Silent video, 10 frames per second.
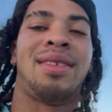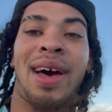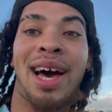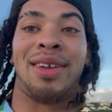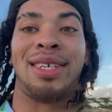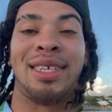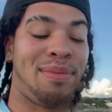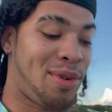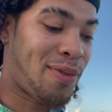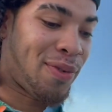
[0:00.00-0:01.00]
Wow, this is
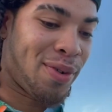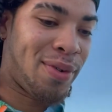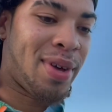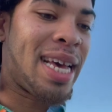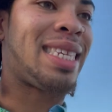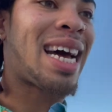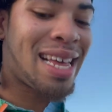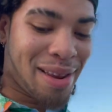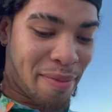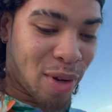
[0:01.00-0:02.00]
beautiful. It's
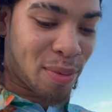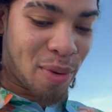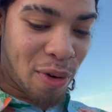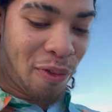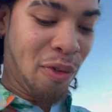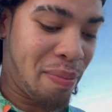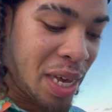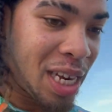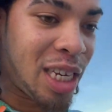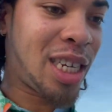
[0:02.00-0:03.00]
not the most beautiful
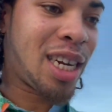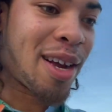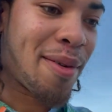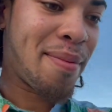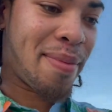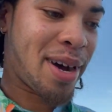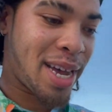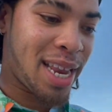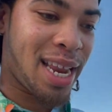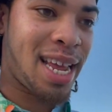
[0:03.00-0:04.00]
beach,
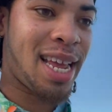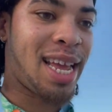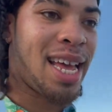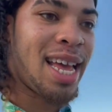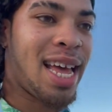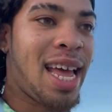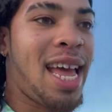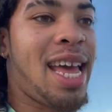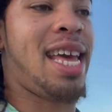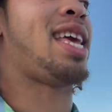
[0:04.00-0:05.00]
but
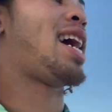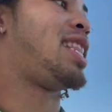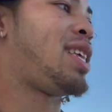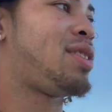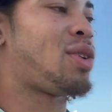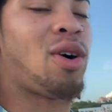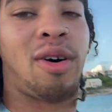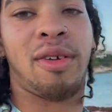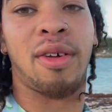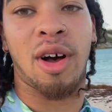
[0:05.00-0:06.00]
it, yeah, this is
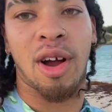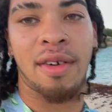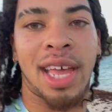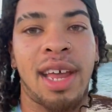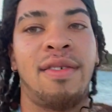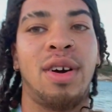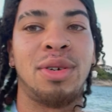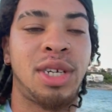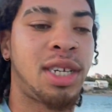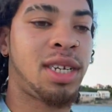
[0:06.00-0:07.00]
all hurricane
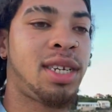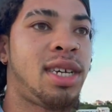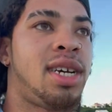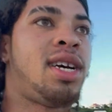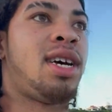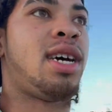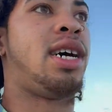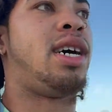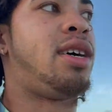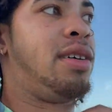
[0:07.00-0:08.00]
erosion.
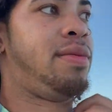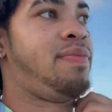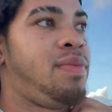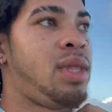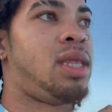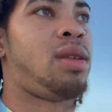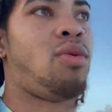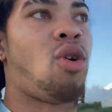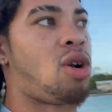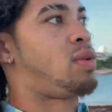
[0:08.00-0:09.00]
Um,
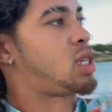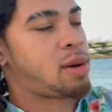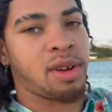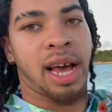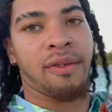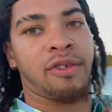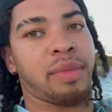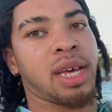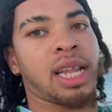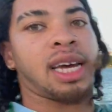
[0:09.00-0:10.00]
water was coming out
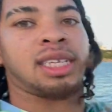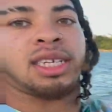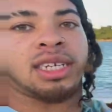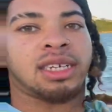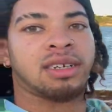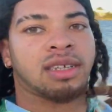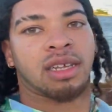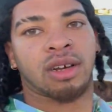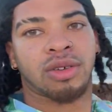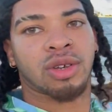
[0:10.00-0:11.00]
from the Atlantic
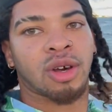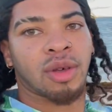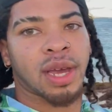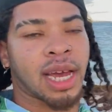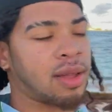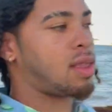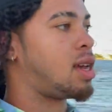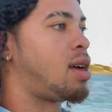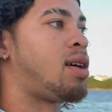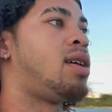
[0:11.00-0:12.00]
goes all the way out
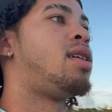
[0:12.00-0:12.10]
there.